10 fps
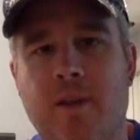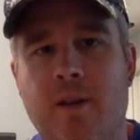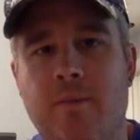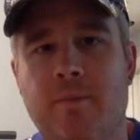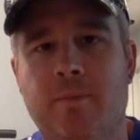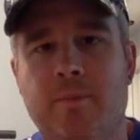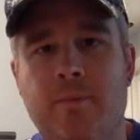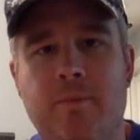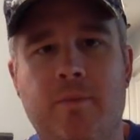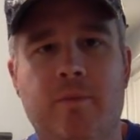um,
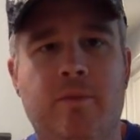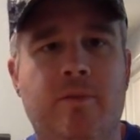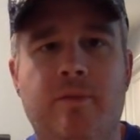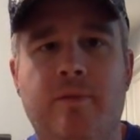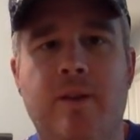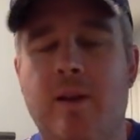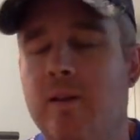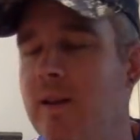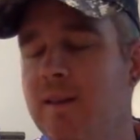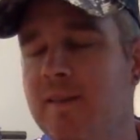
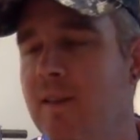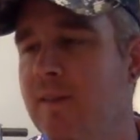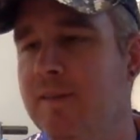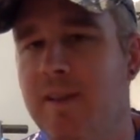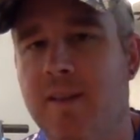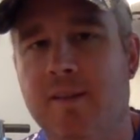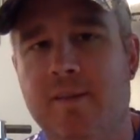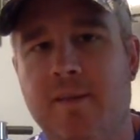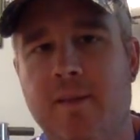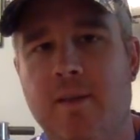Fahrenheit,
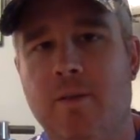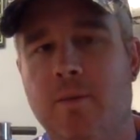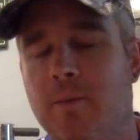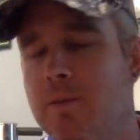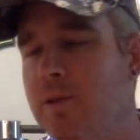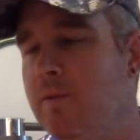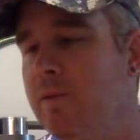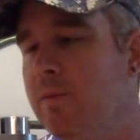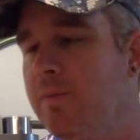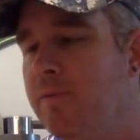Celsius, you know whichever
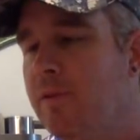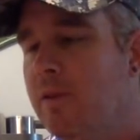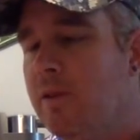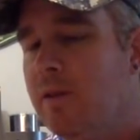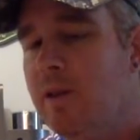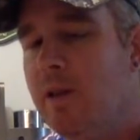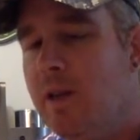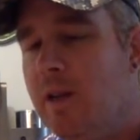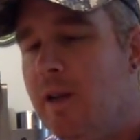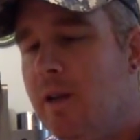you prefer,
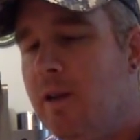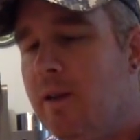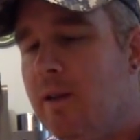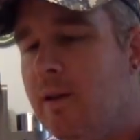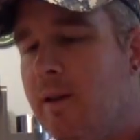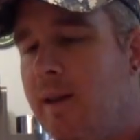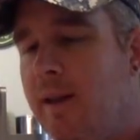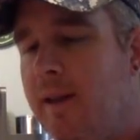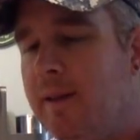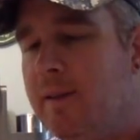
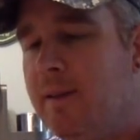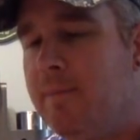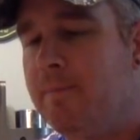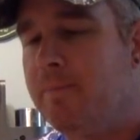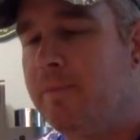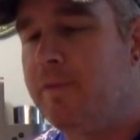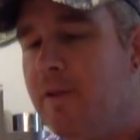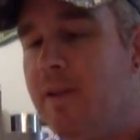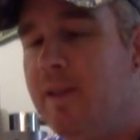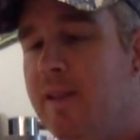and um,
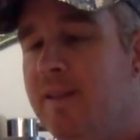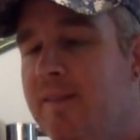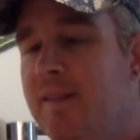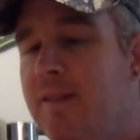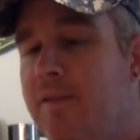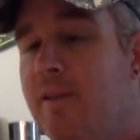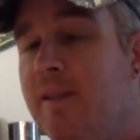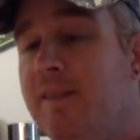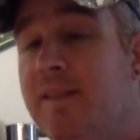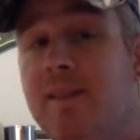very easy, very
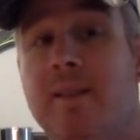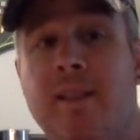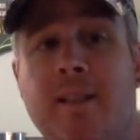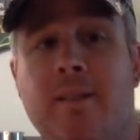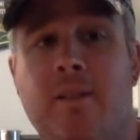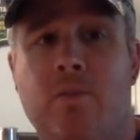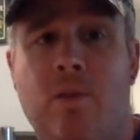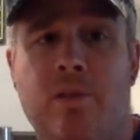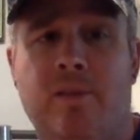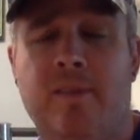easy to clean,
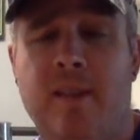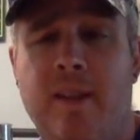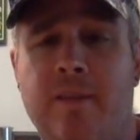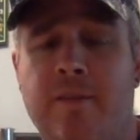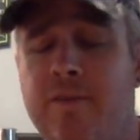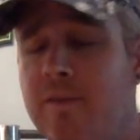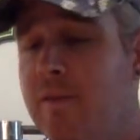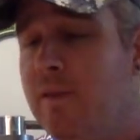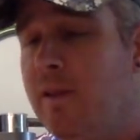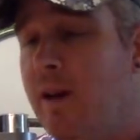dishwasher safe.
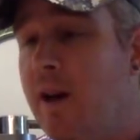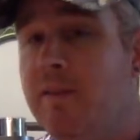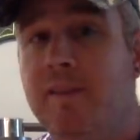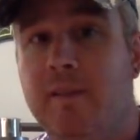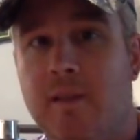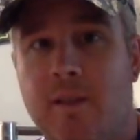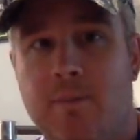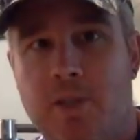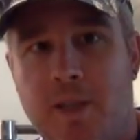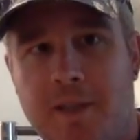Obviously not the
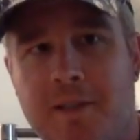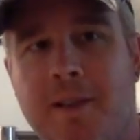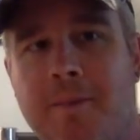machine.